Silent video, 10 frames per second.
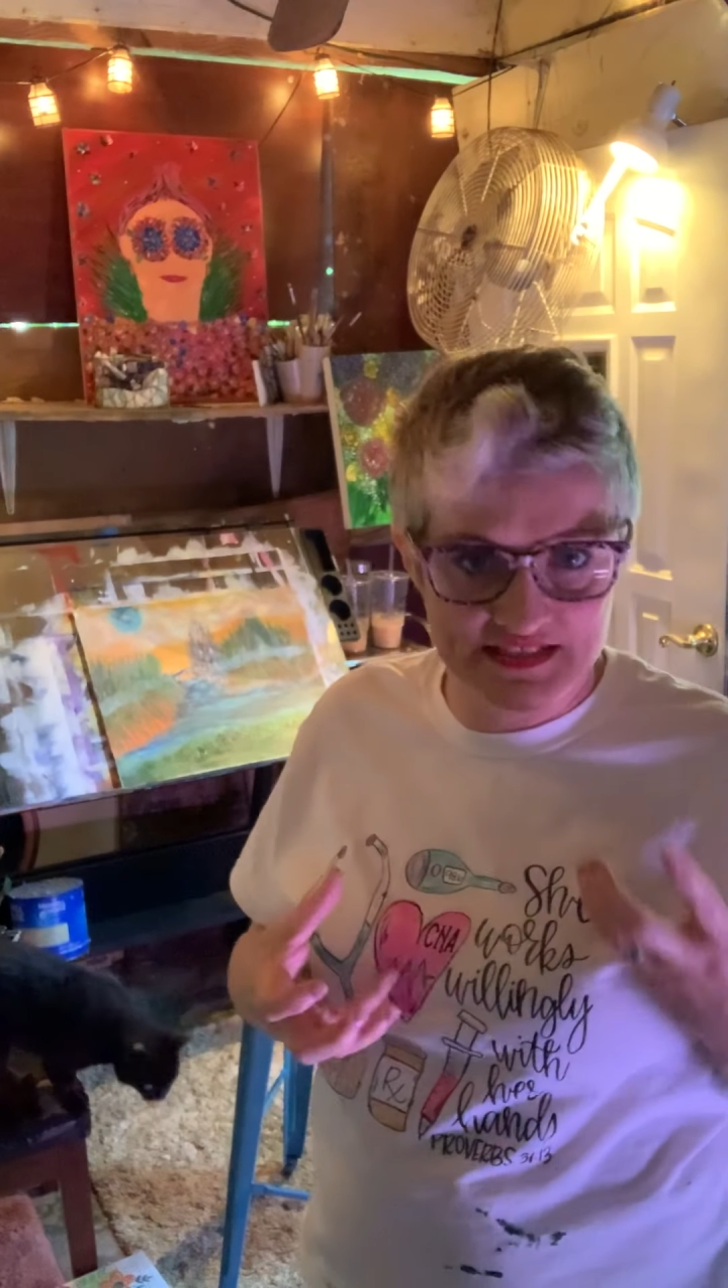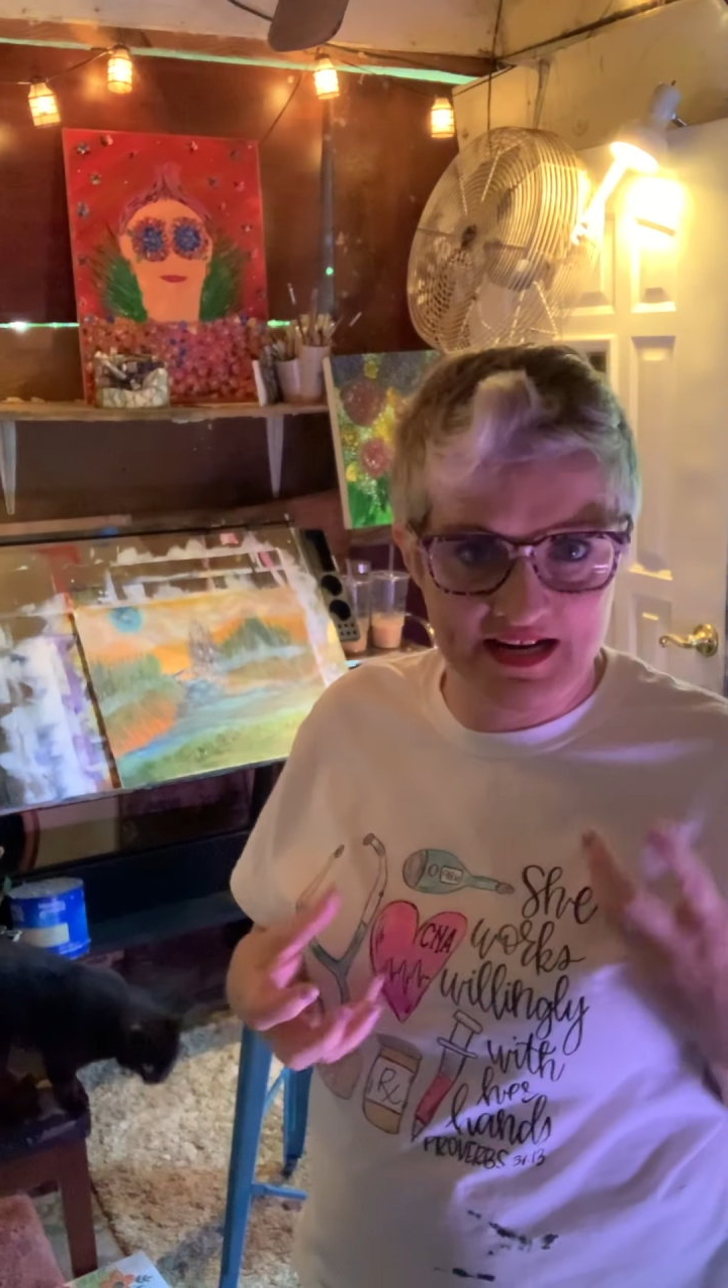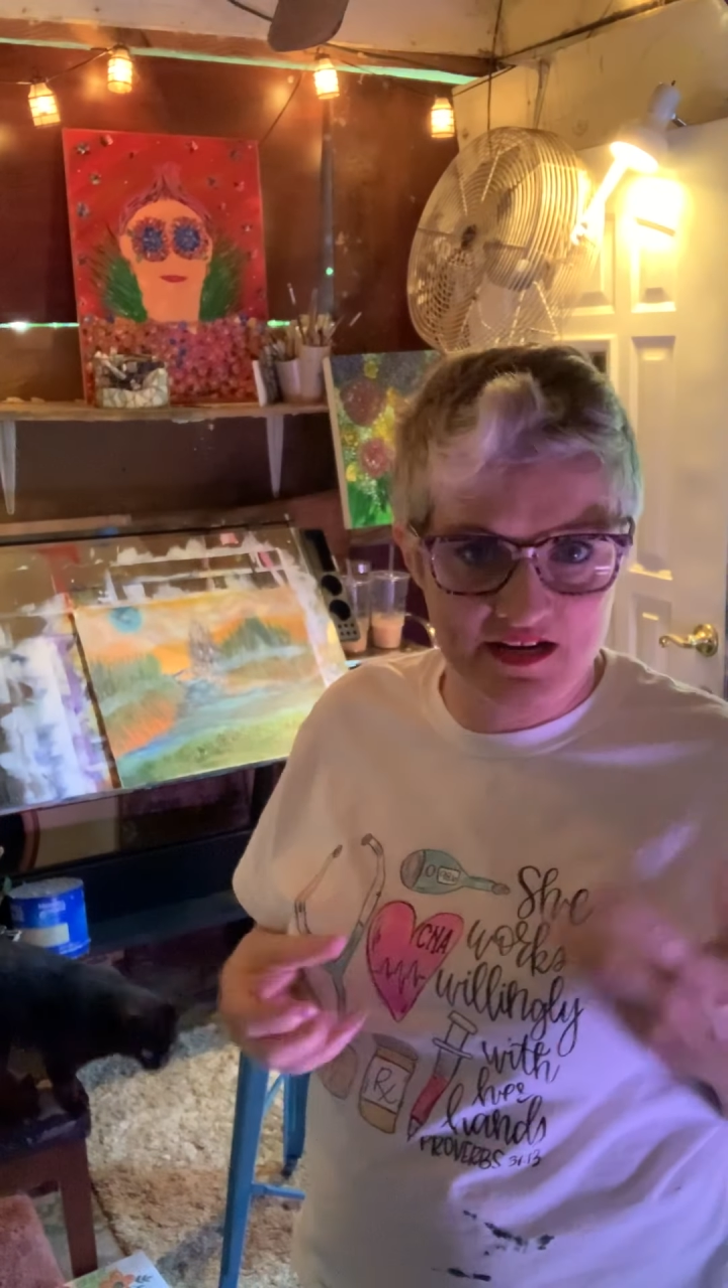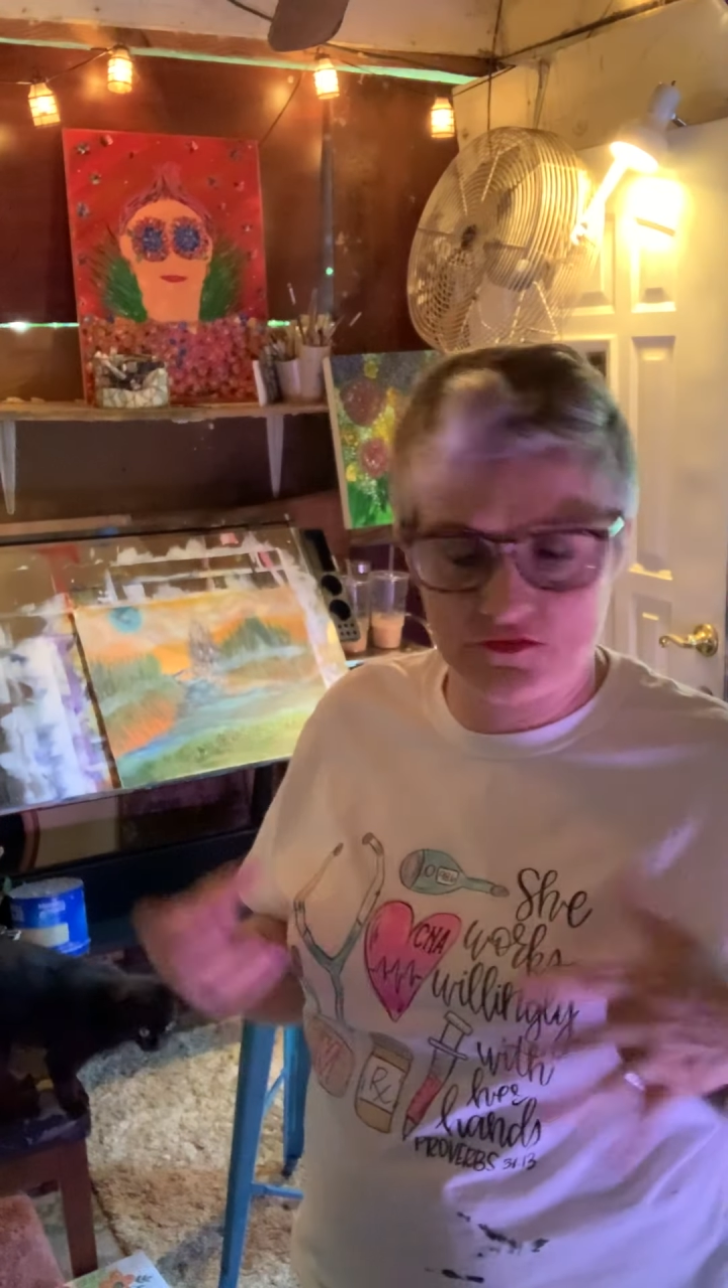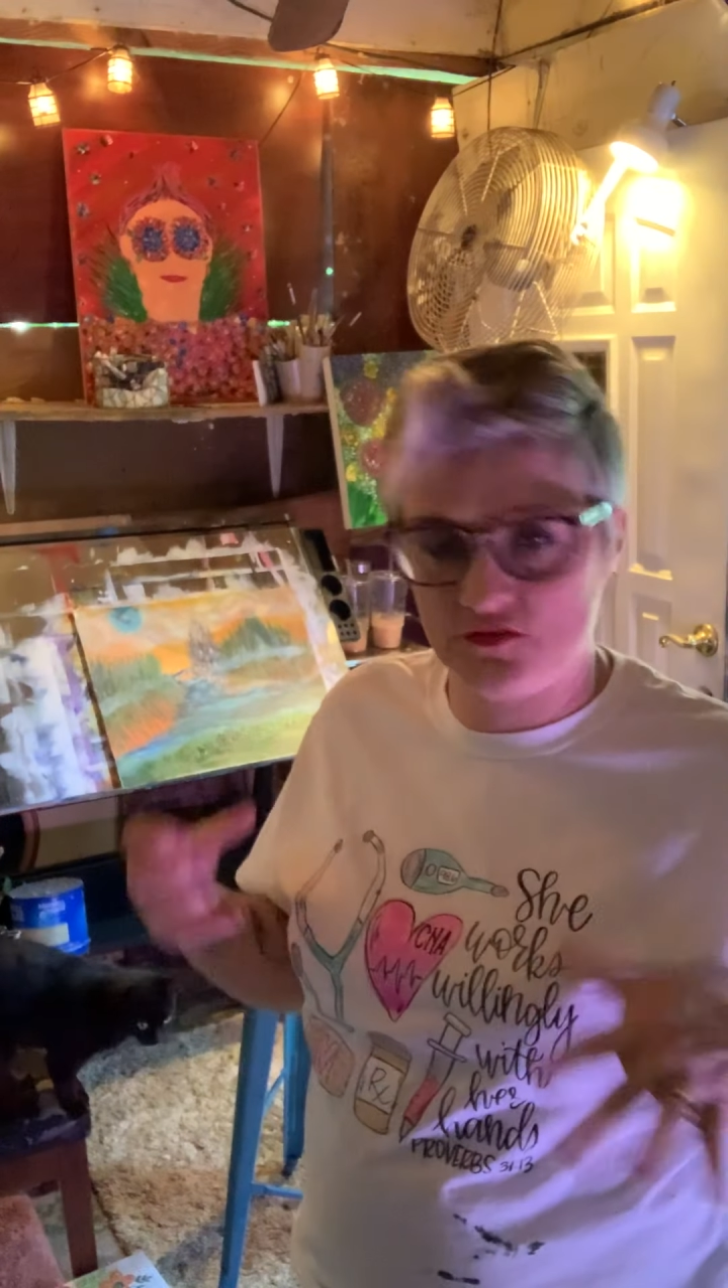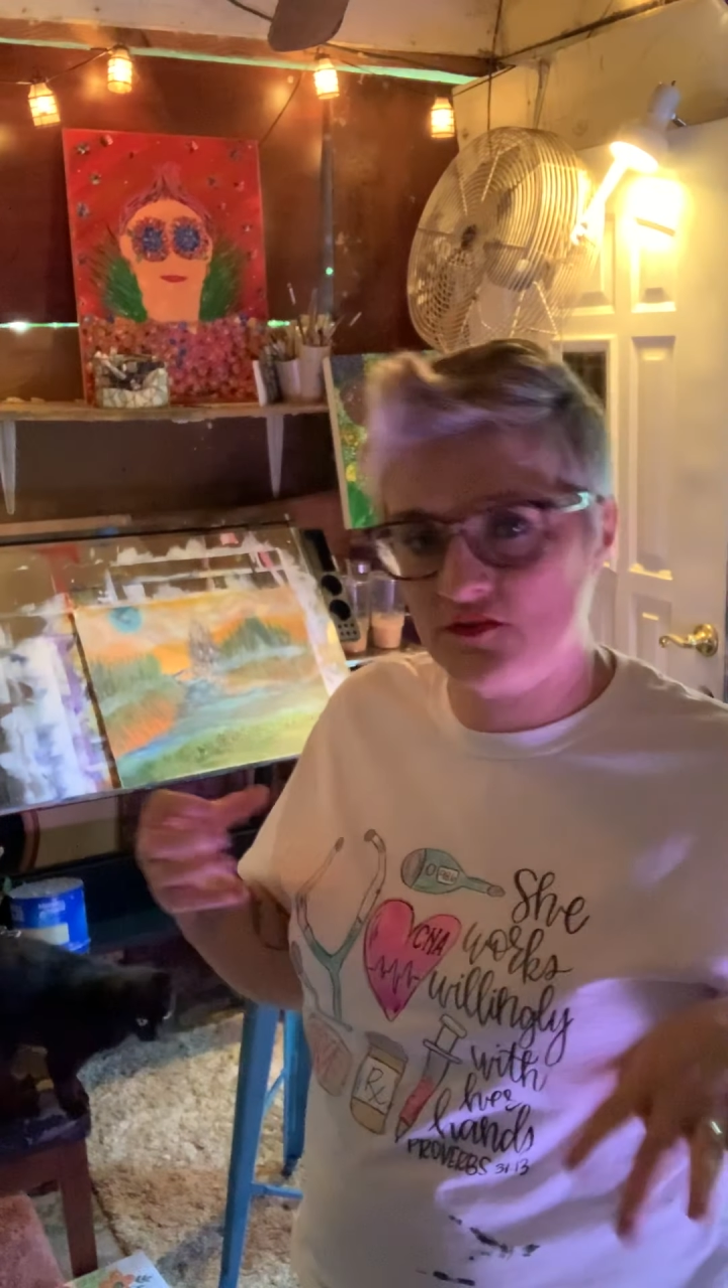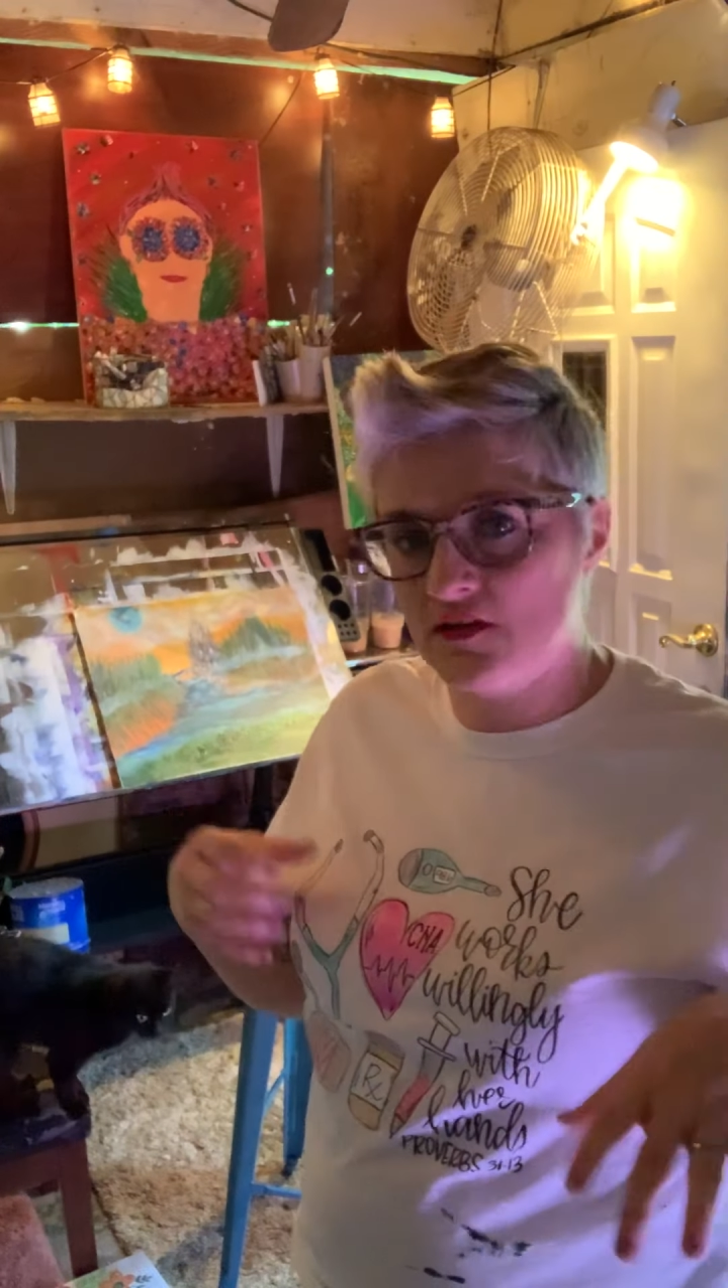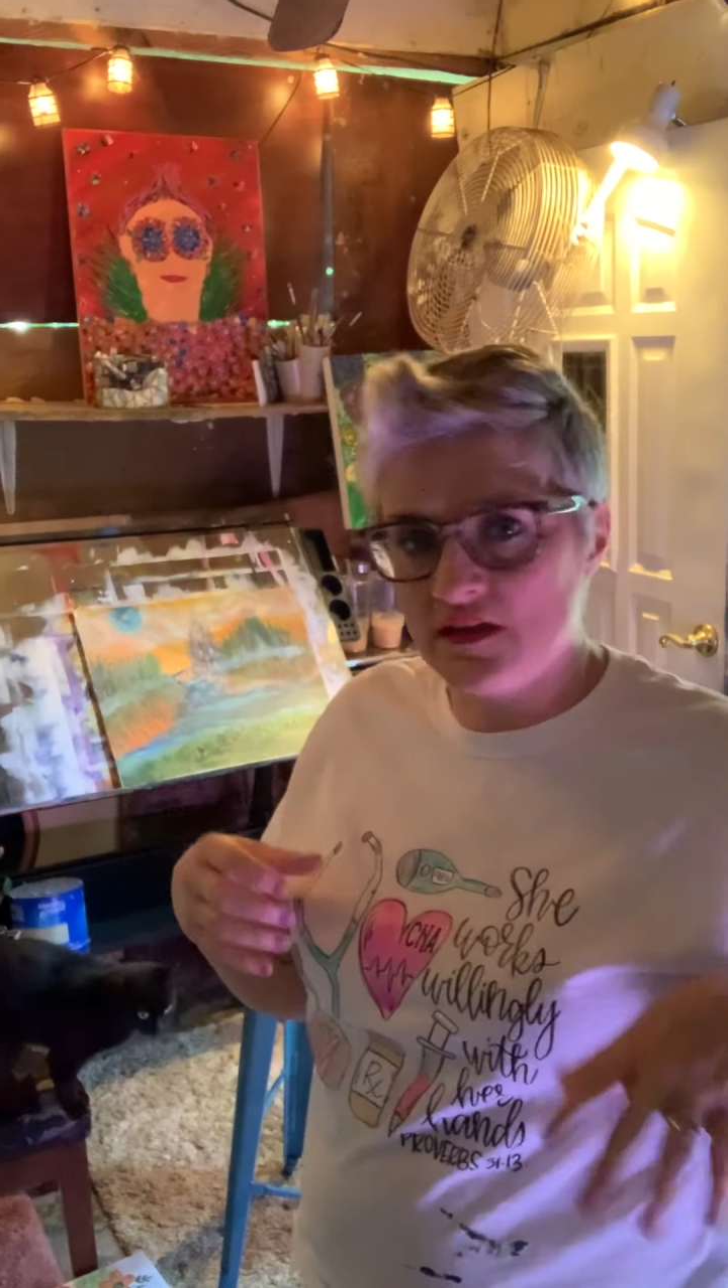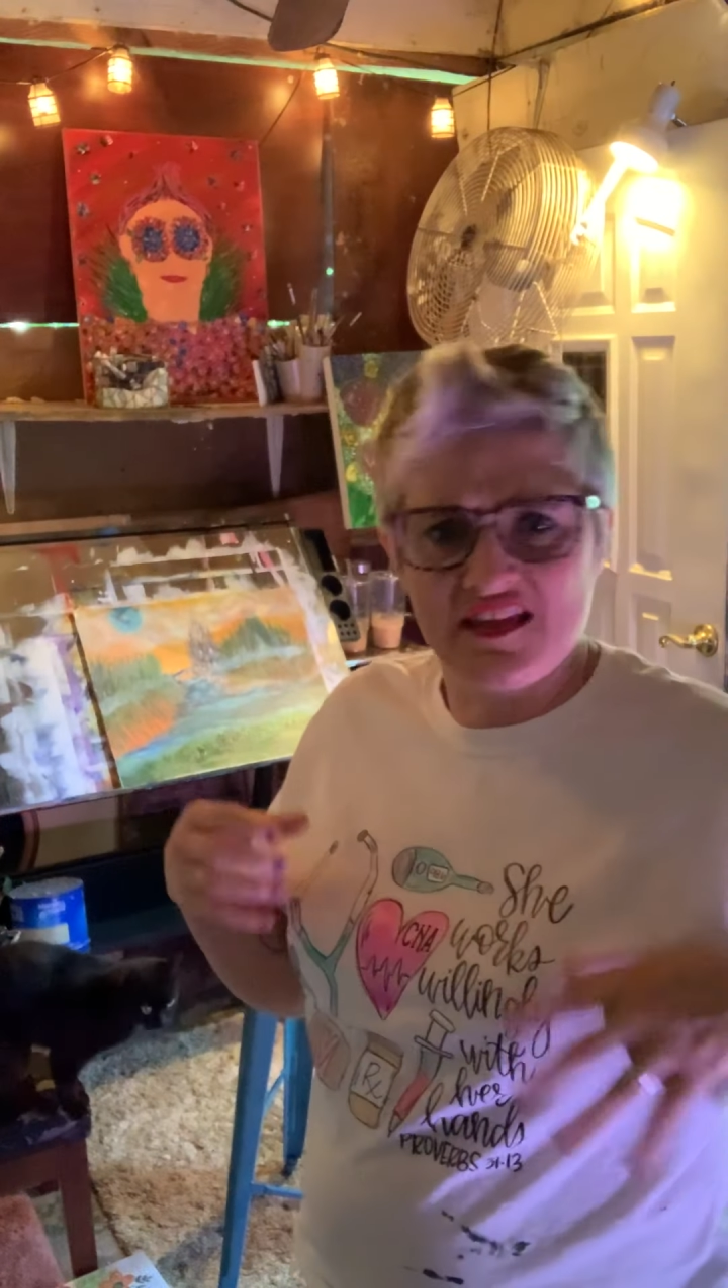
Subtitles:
down or